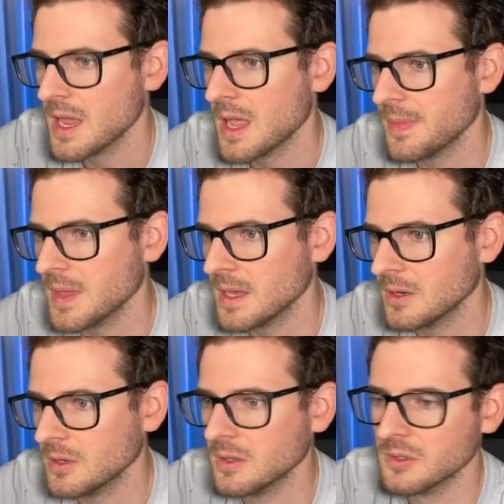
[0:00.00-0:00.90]
and
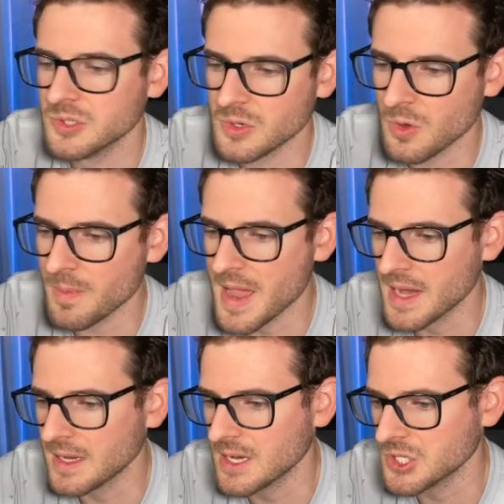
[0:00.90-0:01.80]
then circle
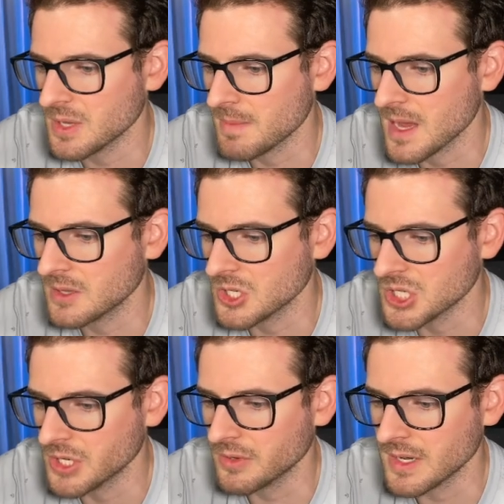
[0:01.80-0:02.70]
back and actually make the
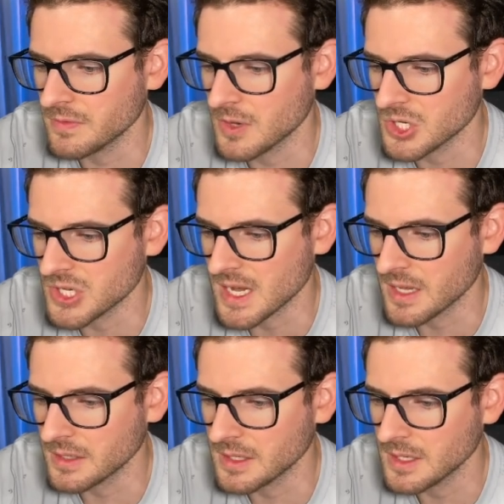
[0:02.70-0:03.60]
generate
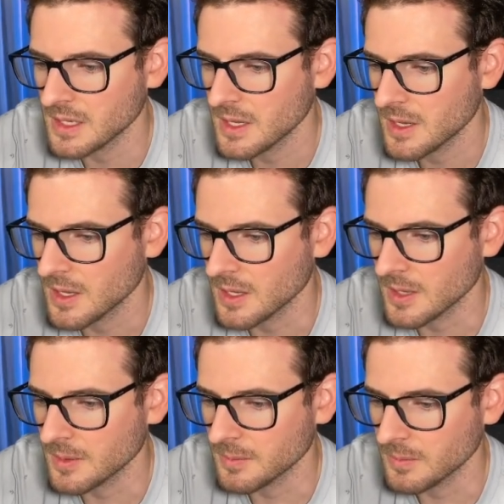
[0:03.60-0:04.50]
functionality
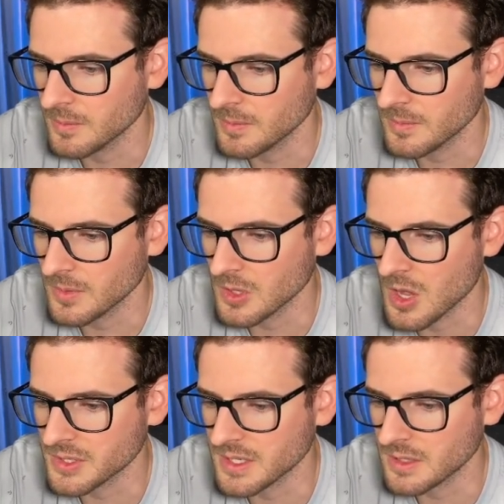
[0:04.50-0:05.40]
uh,
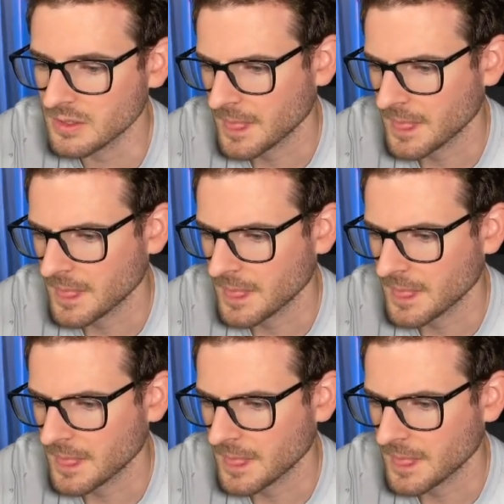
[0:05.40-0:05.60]
locked in.